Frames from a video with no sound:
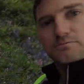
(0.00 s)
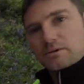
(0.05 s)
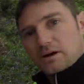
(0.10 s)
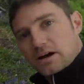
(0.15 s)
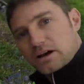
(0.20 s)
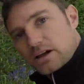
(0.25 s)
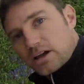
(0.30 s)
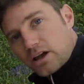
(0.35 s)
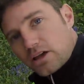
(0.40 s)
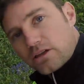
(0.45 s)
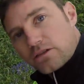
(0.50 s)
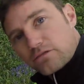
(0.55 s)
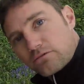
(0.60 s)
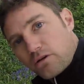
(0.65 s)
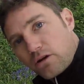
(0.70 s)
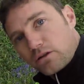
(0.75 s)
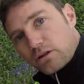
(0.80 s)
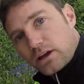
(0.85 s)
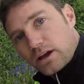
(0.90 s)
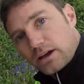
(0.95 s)
my
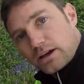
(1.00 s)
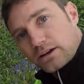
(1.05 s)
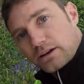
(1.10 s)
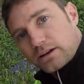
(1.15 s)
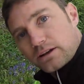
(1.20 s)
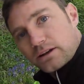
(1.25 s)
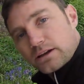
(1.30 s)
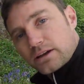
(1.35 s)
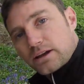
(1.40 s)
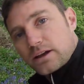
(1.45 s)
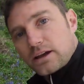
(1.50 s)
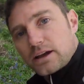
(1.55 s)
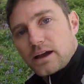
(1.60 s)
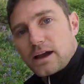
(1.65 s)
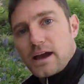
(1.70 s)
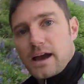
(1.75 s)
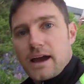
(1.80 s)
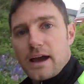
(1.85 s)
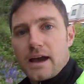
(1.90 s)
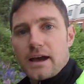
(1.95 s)
throw line
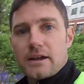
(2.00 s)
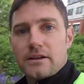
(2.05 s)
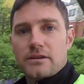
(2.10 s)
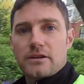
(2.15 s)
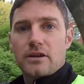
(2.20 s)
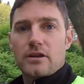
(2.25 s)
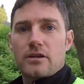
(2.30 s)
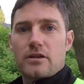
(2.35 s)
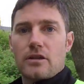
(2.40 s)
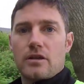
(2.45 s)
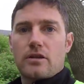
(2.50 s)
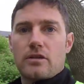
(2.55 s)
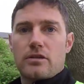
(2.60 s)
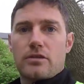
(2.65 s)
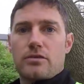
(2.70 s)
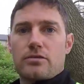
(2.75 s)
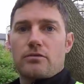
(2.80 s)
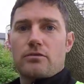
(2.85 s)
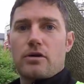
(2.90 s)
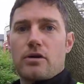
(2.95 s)
and
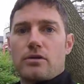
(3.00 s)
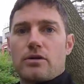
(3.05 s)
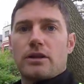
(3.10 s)
throw